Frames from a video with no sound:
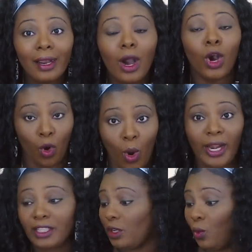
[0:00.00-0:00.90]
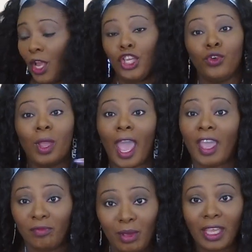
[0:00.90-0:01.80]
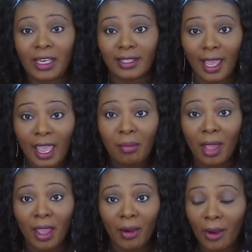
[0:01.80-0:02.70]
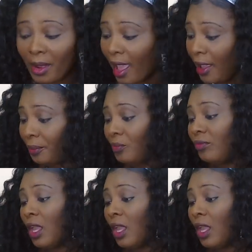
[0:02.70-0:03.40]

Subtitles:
according to what you gave me in this email. Okay?